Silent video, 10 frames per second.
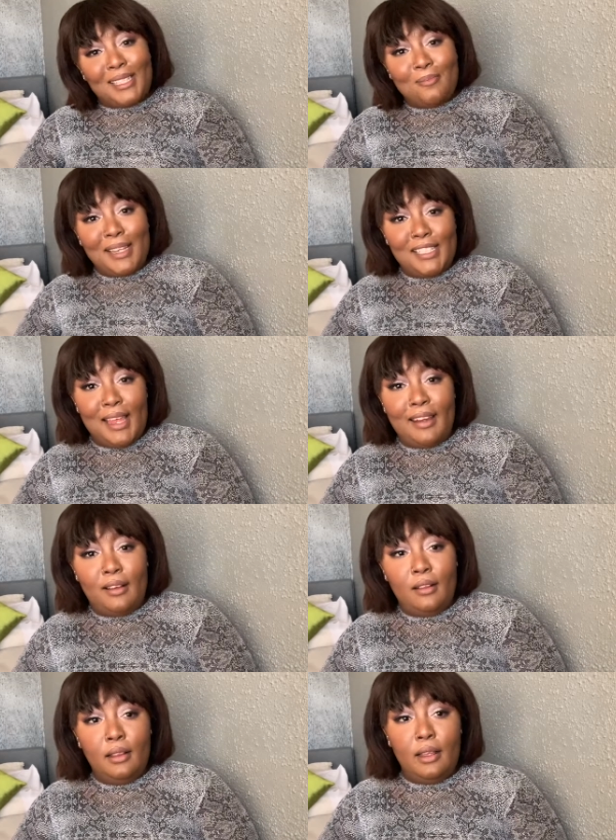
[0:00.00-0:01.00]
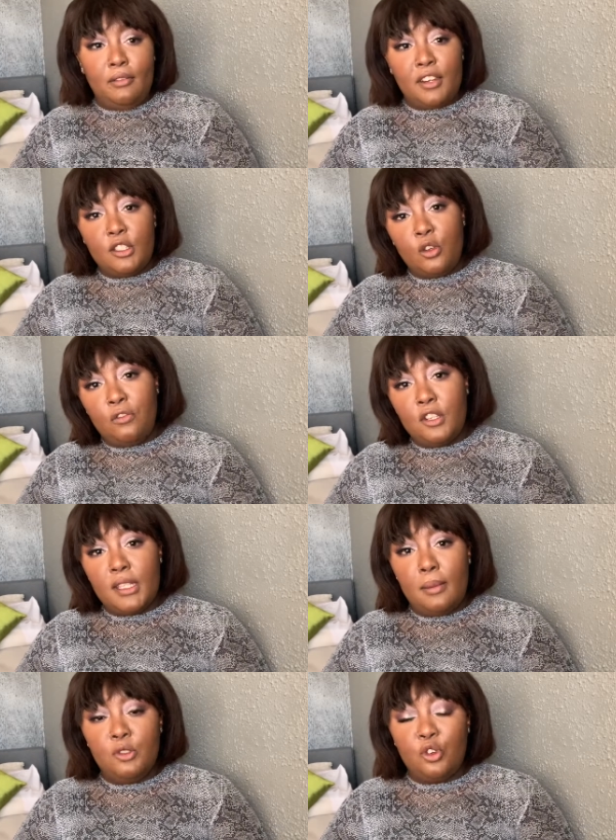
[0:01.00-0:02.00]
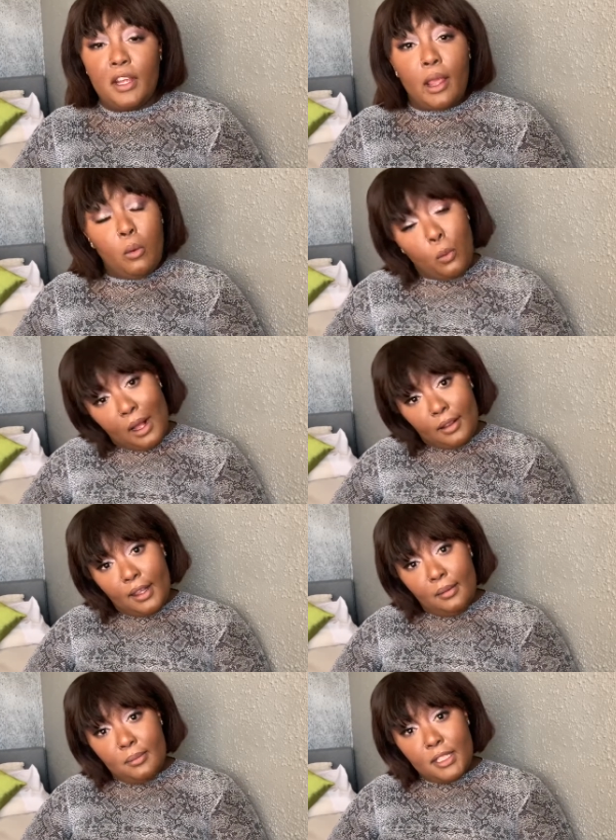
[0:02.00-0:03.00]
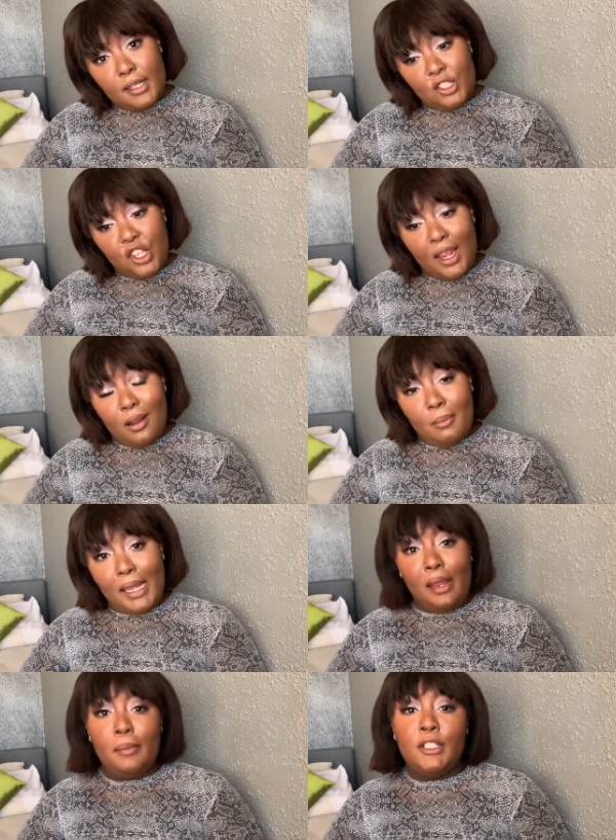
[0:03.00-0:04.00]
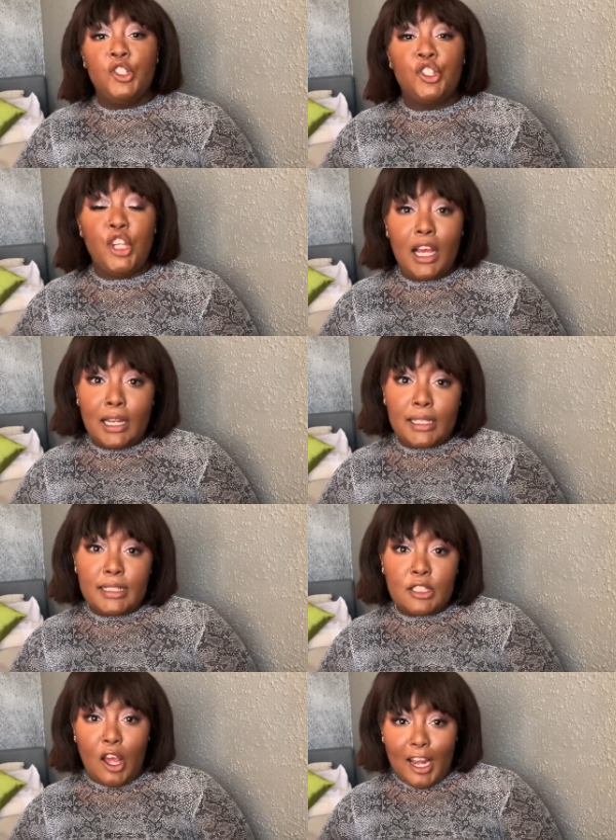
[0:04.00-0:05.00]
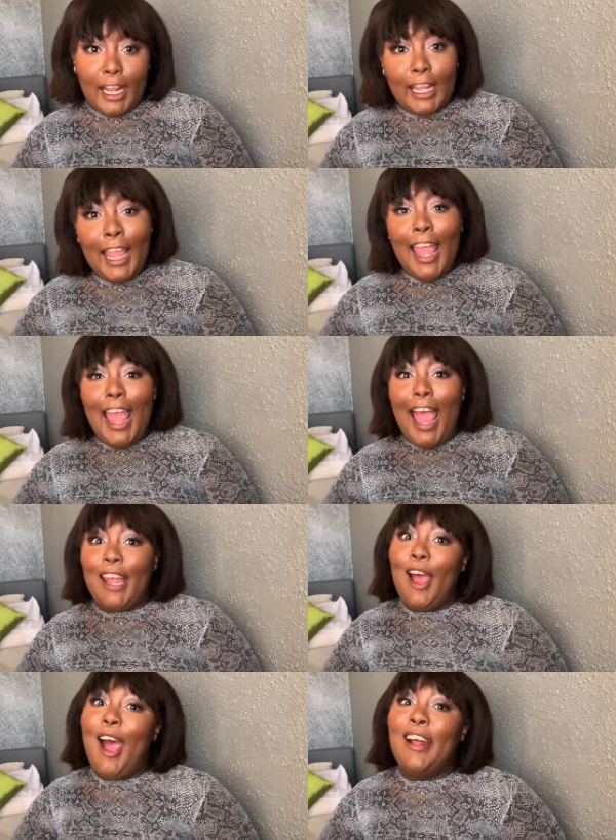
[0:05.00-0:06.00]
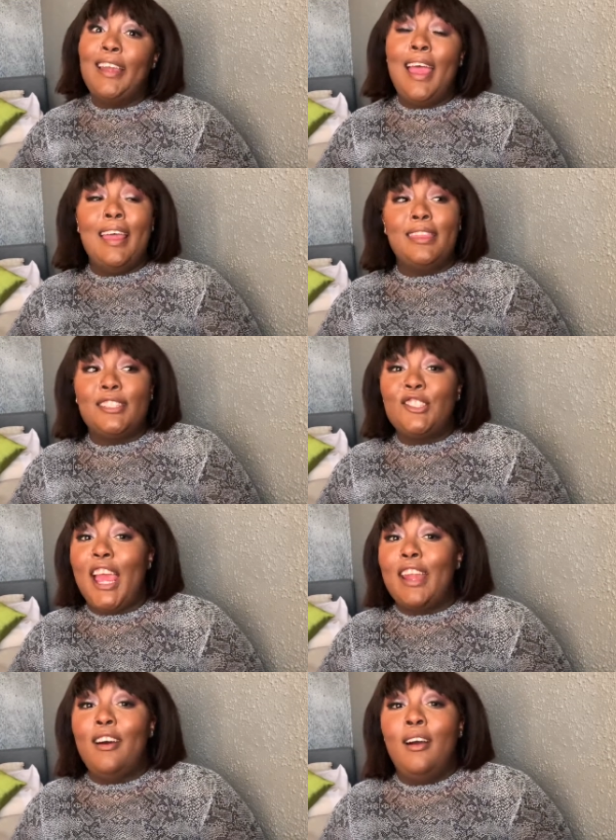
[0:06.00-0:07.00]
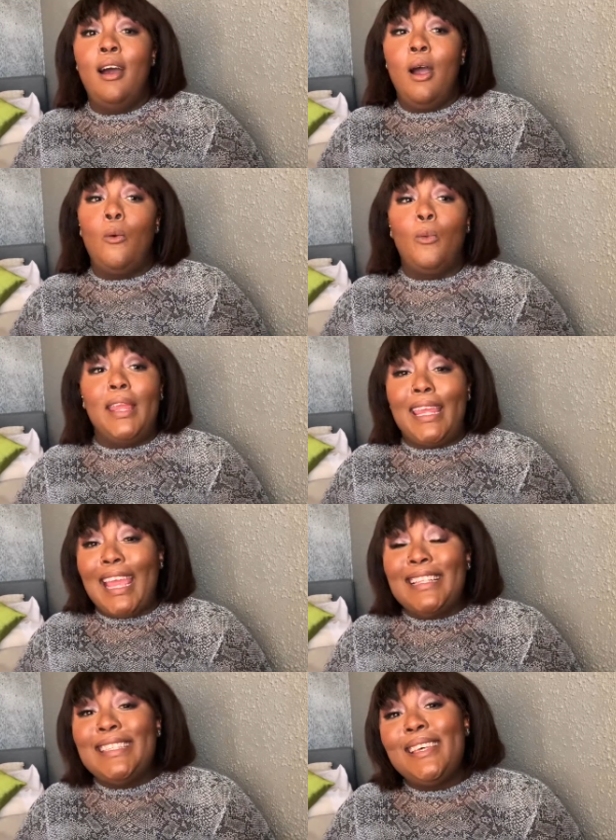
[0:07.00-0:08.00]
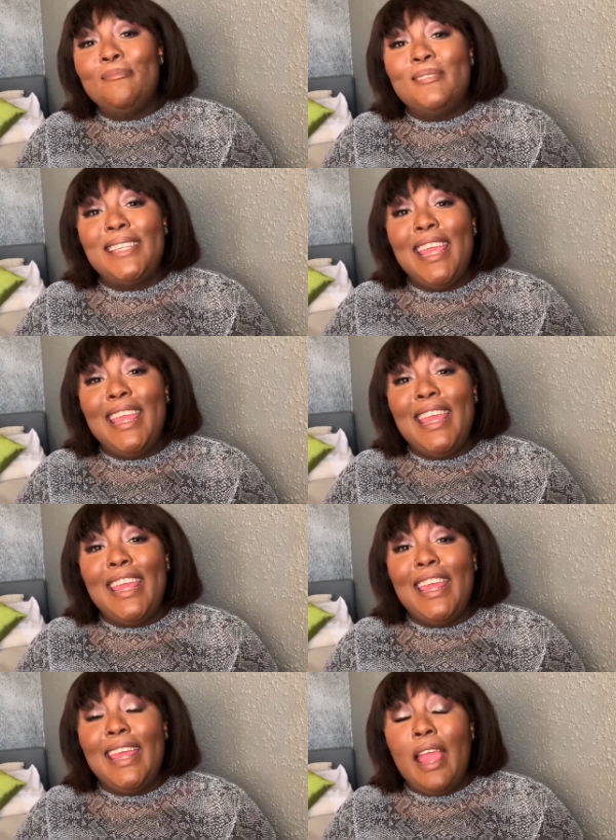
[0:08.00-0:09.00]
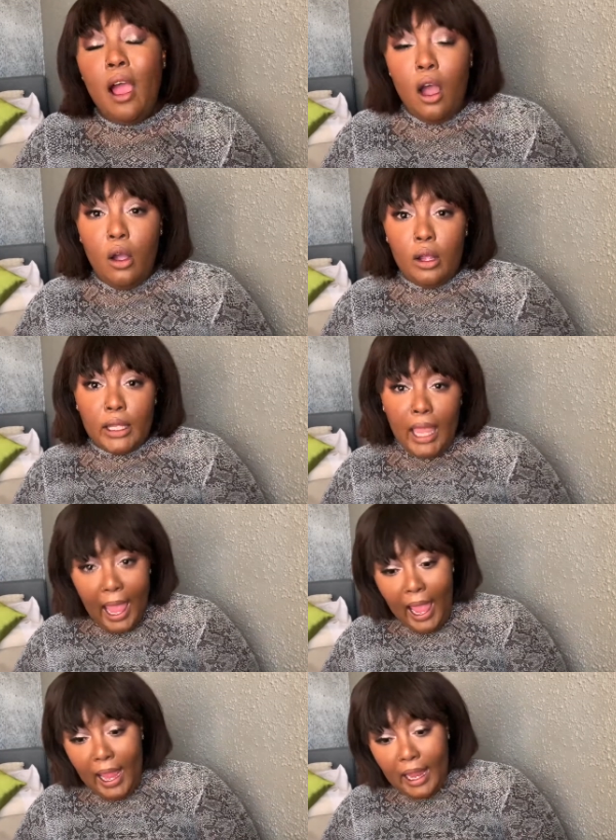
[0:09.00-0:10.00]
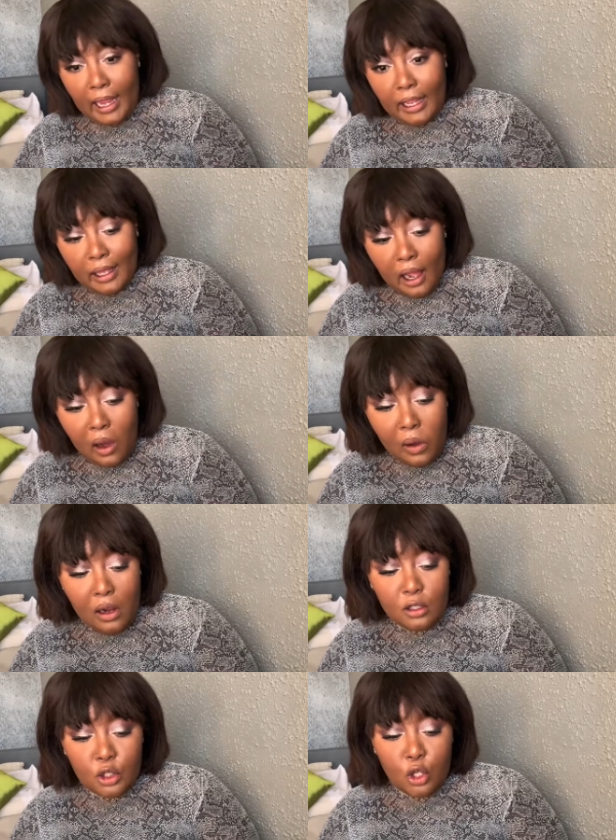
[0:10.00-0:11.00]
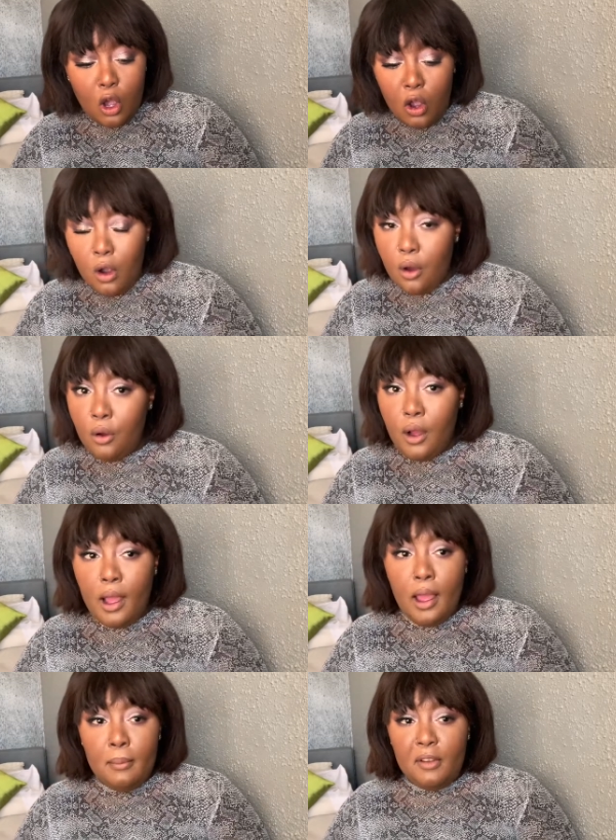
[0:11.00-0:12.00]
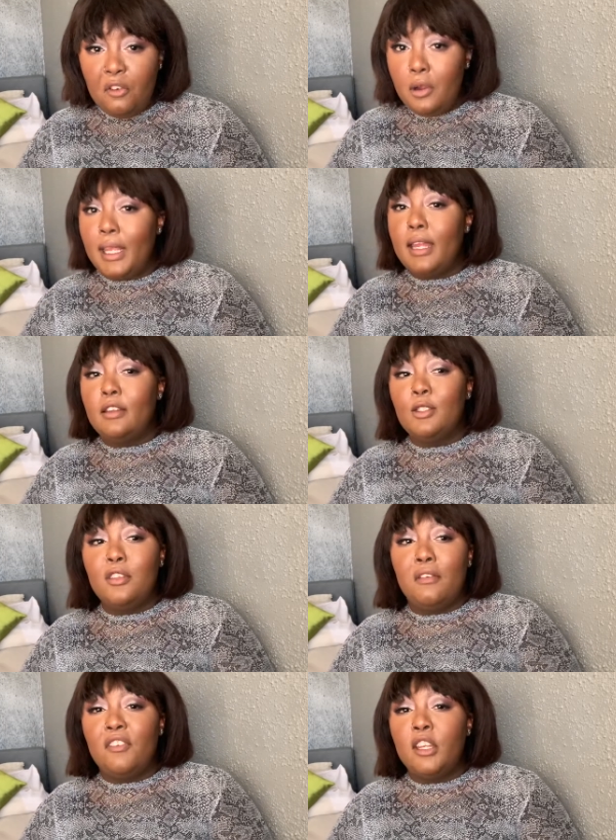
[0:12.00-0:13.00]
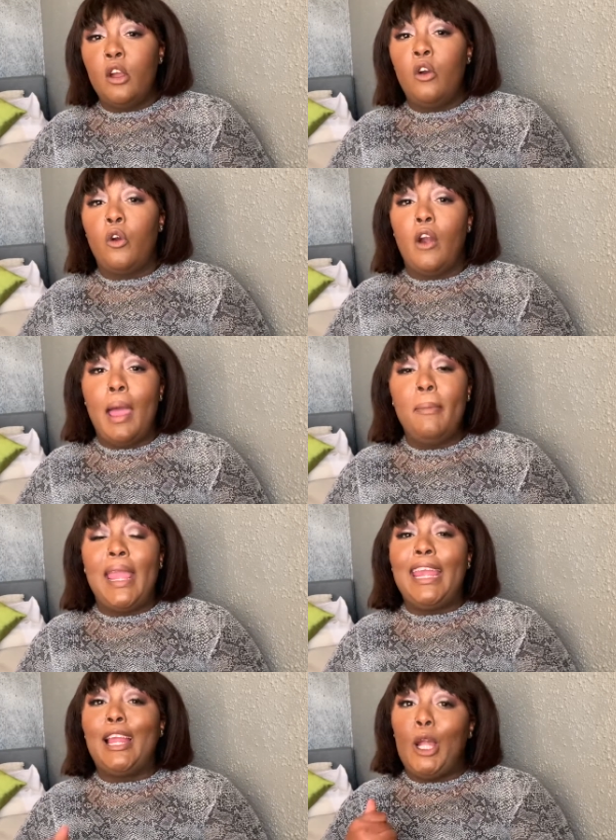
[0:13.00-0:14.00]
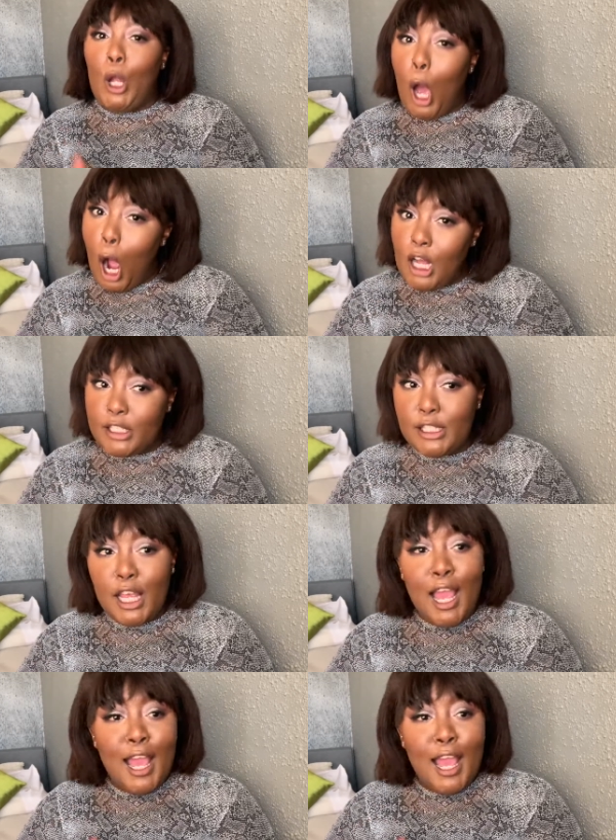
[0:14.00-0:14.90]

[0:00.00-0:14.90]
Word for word: to my channel if it is your first time joining welcome to the channel my name is charlotte Dolly, and on this channel we get tipsy okay so before we get into the video grab a glass